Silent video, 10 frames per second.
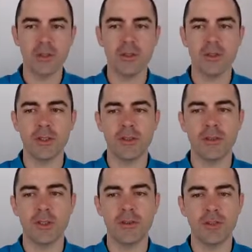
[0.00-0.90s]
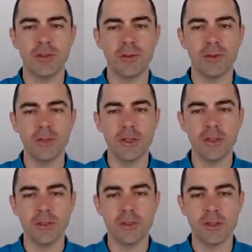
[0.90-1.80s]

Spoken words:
you can tailor it to your needs,